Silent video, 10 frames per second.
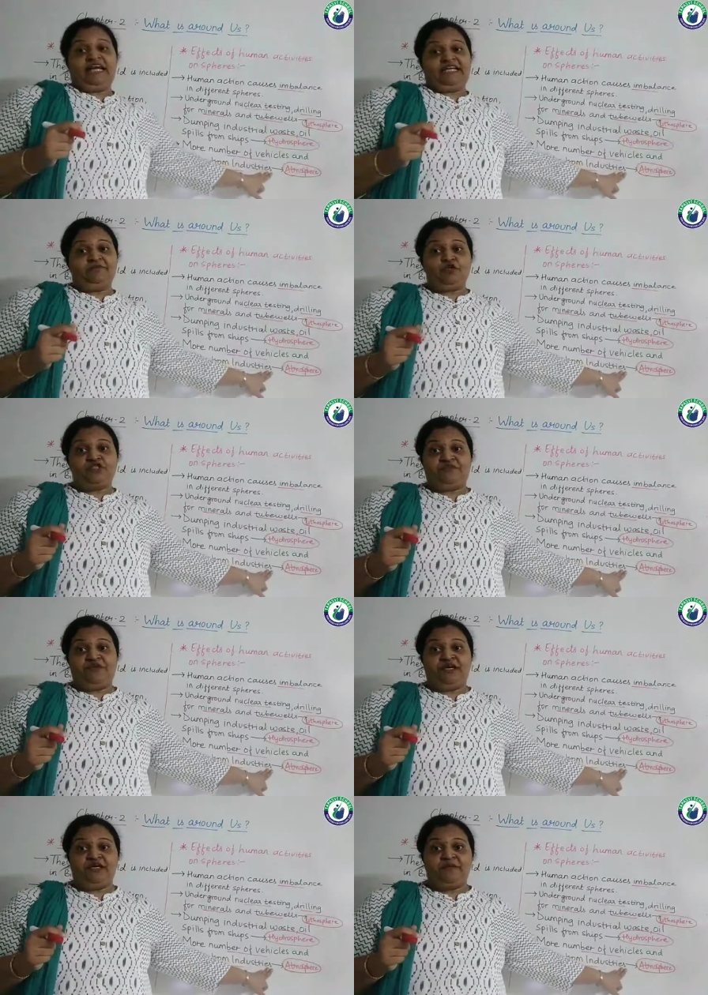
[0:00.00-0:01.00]

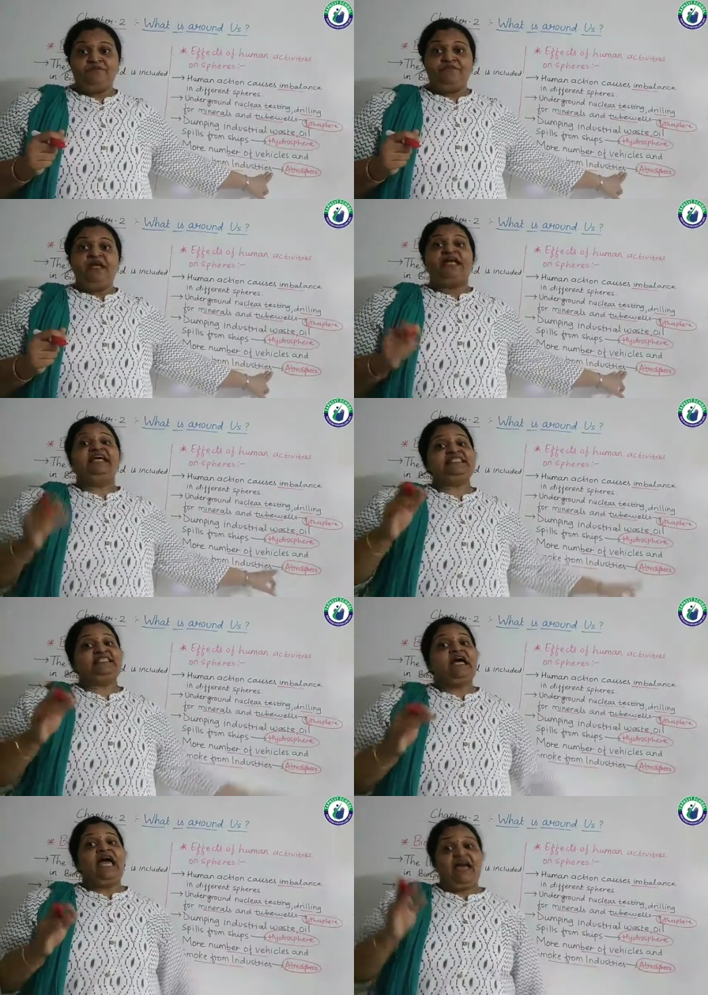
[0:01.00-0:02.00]
atmosphere
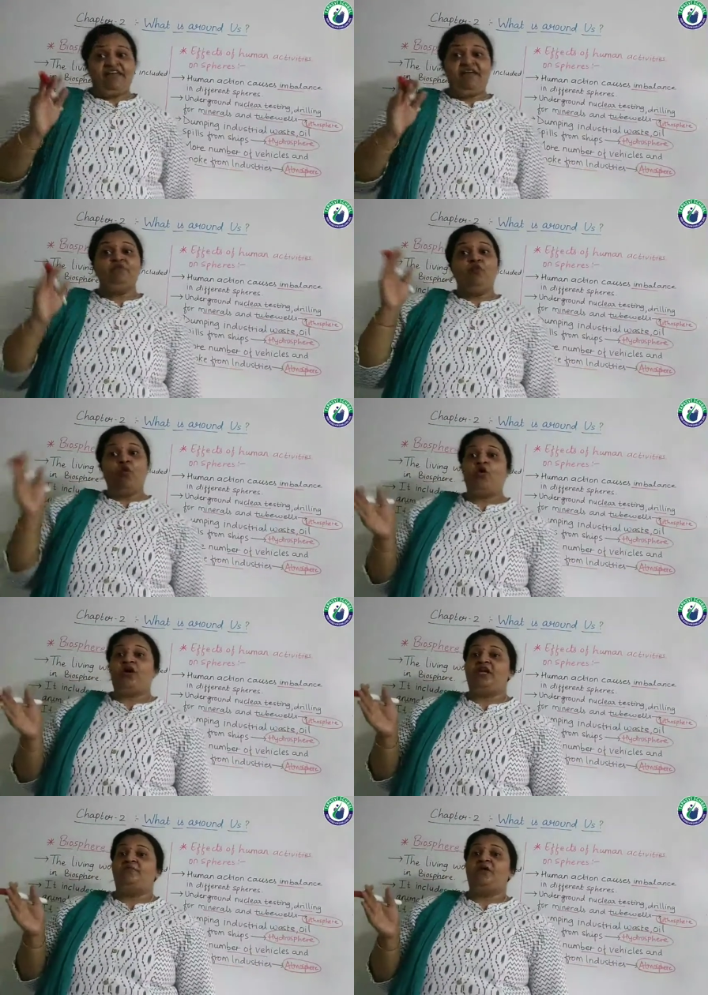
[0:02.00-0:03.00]
is having more
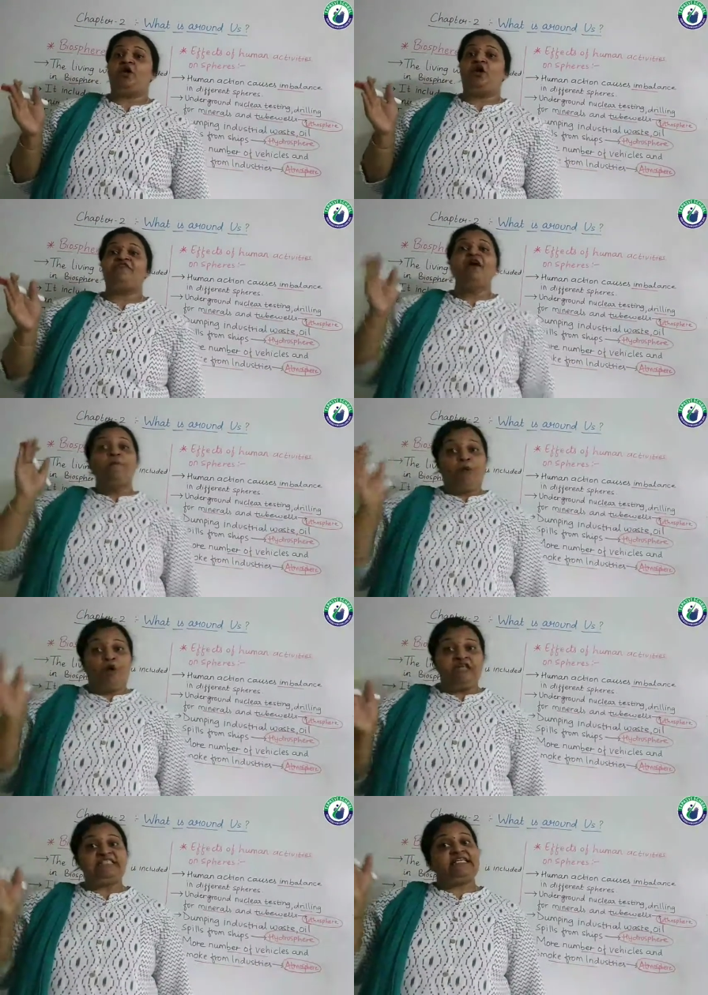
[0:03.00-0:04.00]
number of
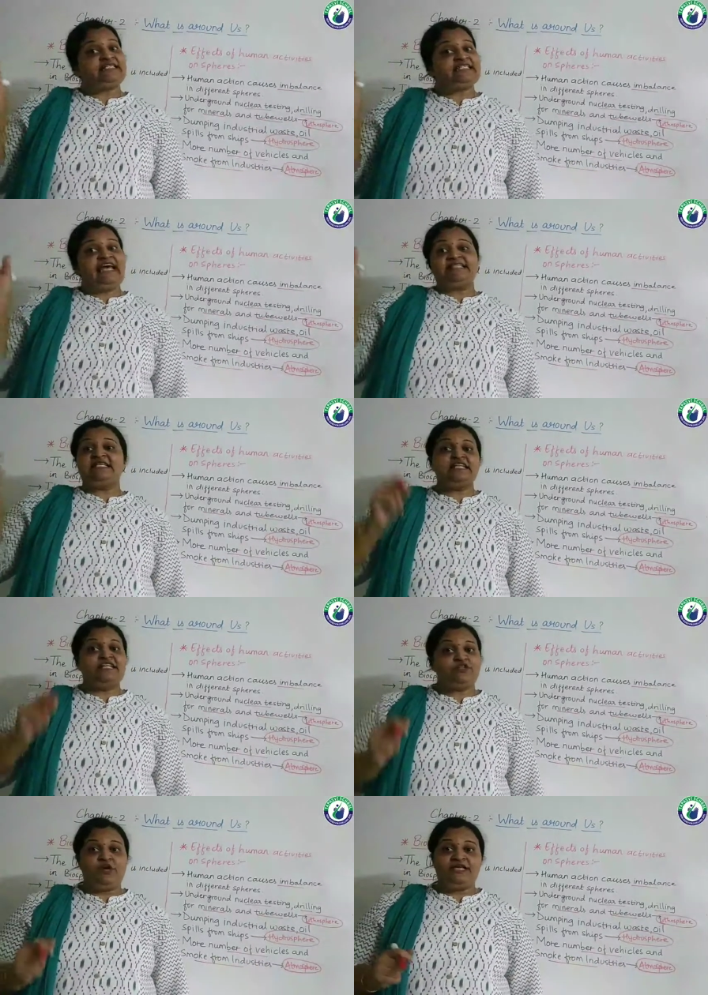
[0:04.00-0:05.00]
poisonous gases
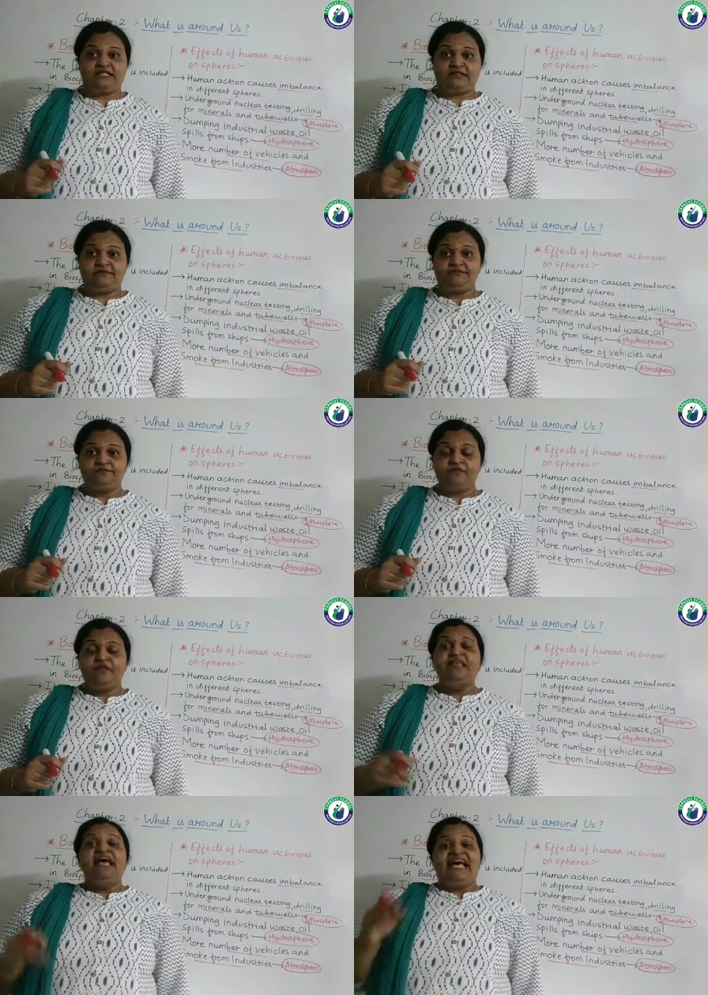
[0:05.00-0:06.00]
into it.
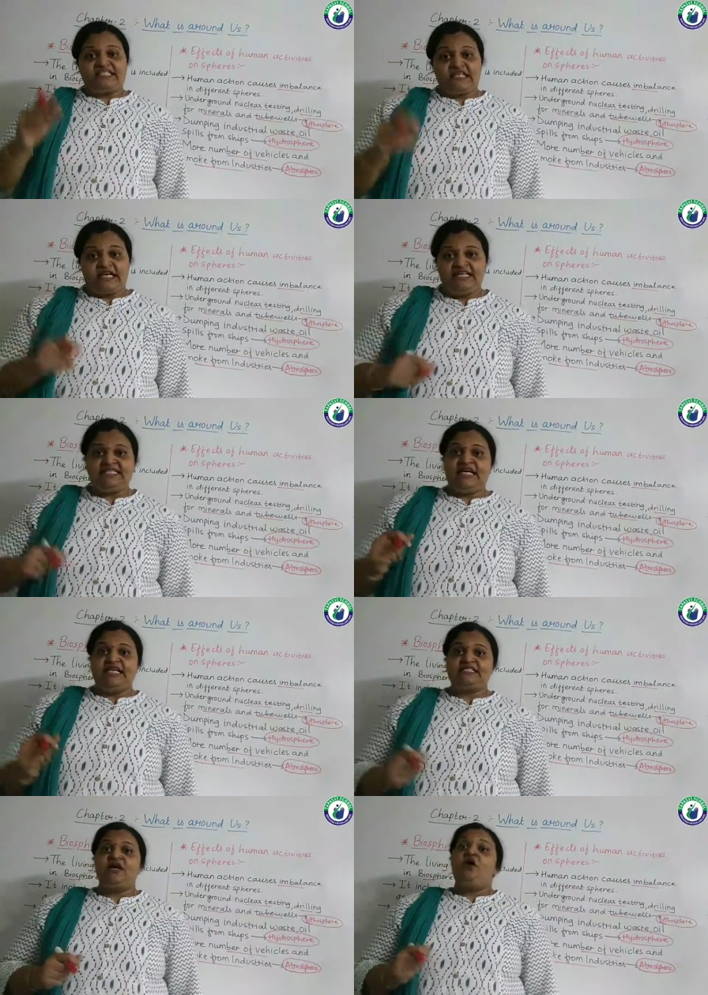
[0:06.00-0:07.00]
As a
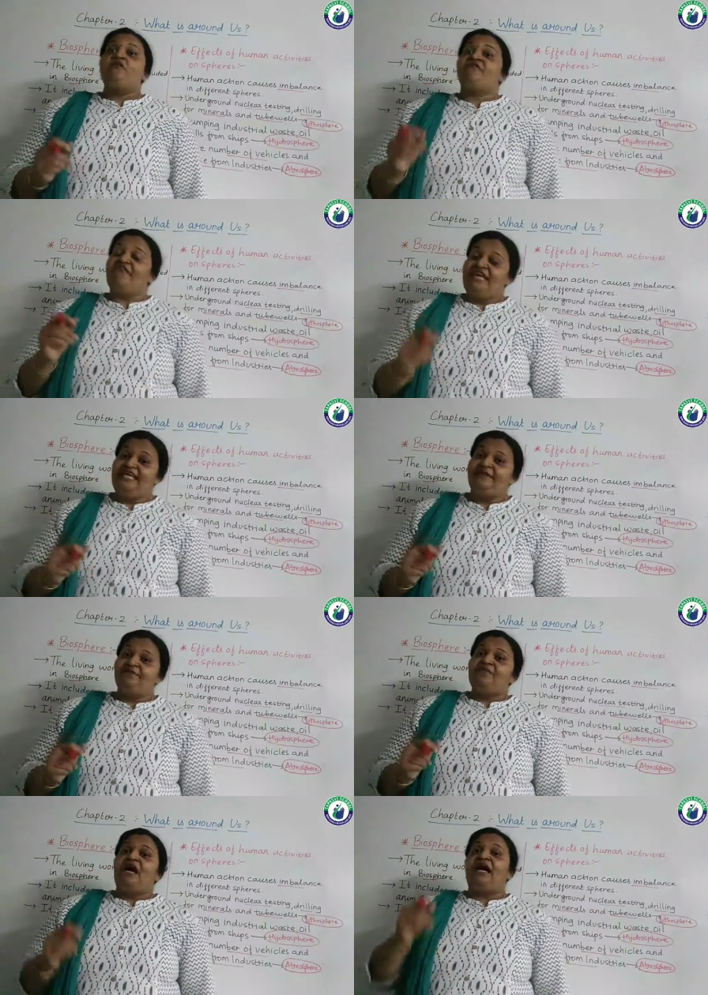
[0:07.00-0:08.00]
result, we
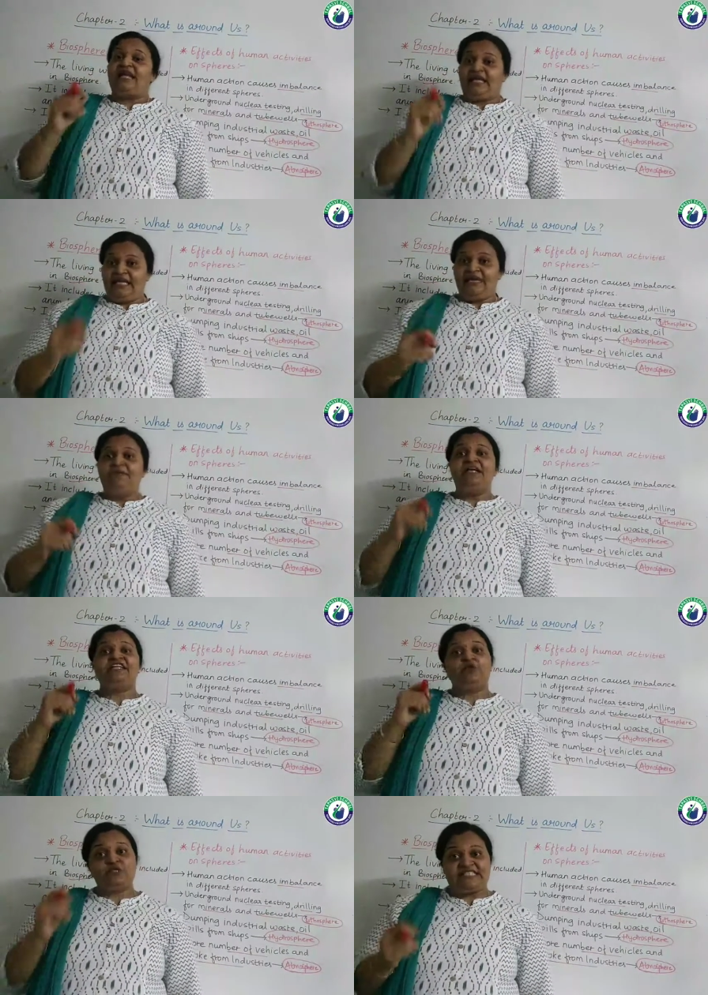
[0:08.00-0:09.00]
are able
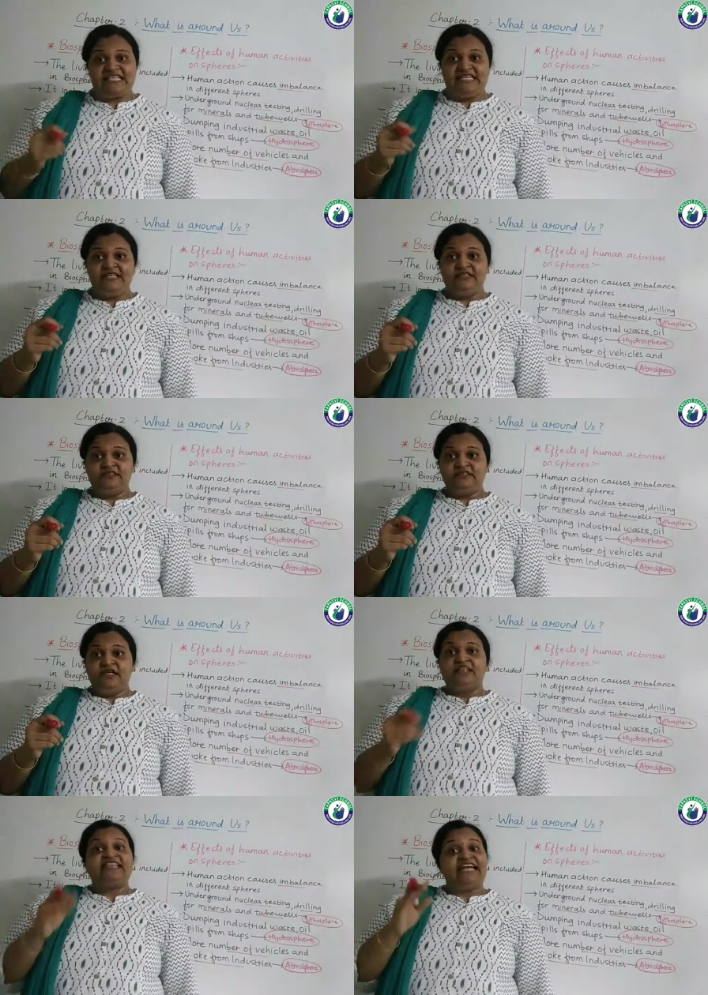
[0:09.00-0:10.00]
to see
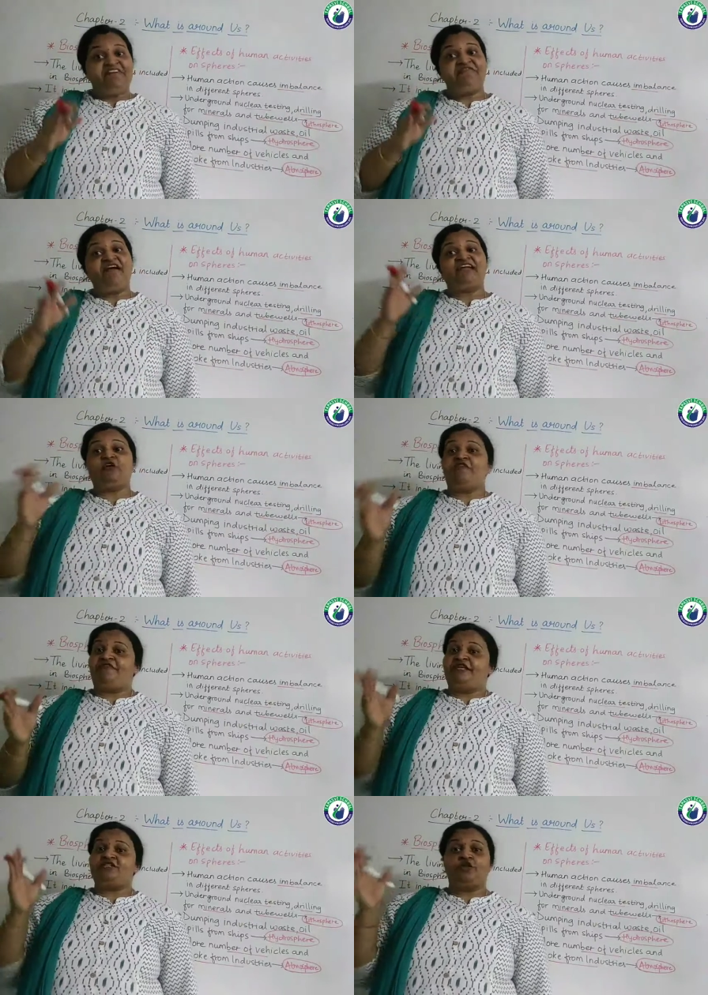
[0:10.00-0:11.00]
the effect of
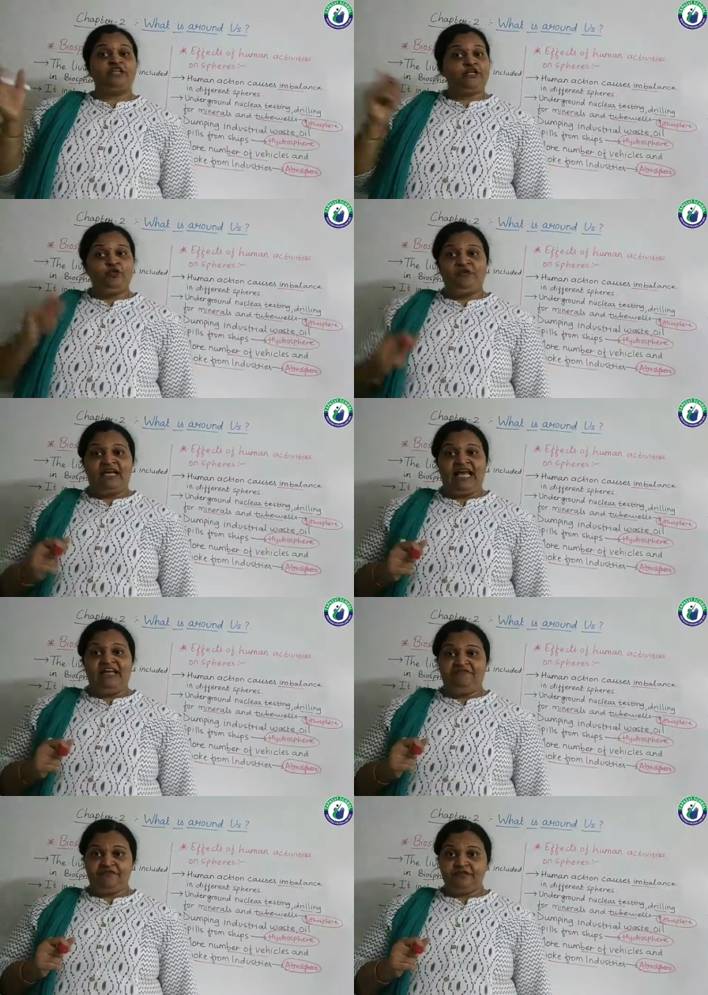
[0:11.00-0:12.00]
it on the human life.